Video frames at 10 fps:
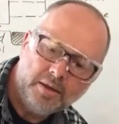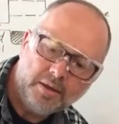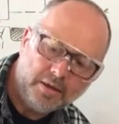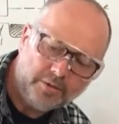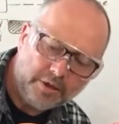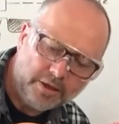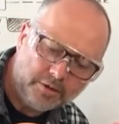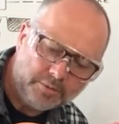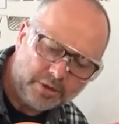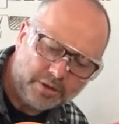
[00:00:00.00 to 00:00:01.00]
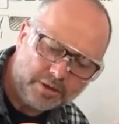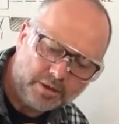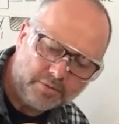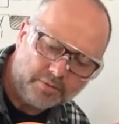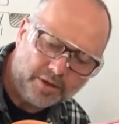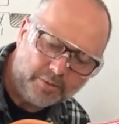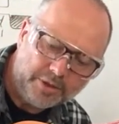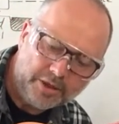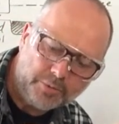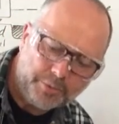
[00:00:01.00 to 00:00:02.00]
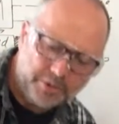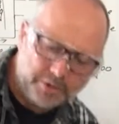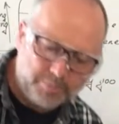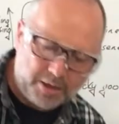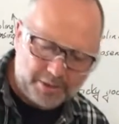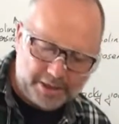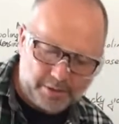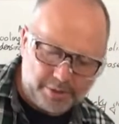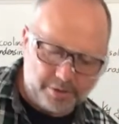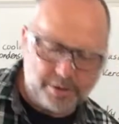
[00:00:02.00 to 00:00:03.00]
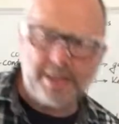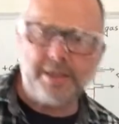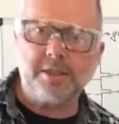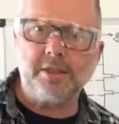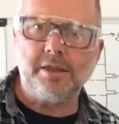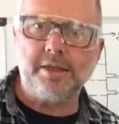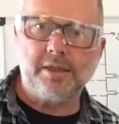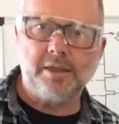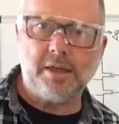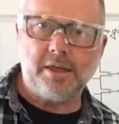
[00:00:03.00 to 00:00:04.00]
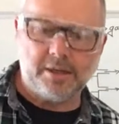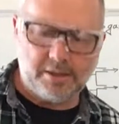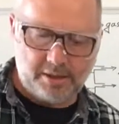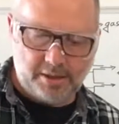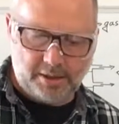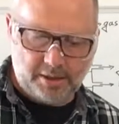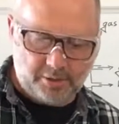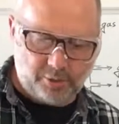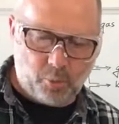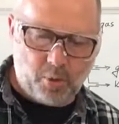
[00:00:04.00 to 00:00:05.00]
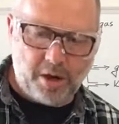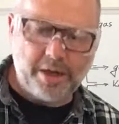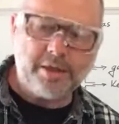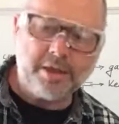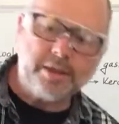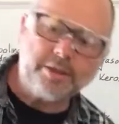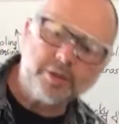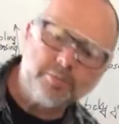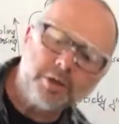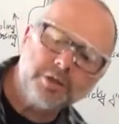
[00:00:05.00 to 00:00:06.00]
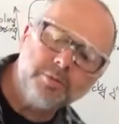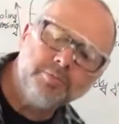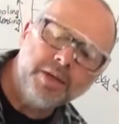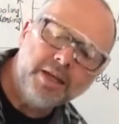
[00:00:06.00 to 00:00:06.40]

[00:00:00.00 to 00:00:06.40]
I really hope science doesn't fail me now, but we've got some bubbling going on inside the wine that is at the bottom.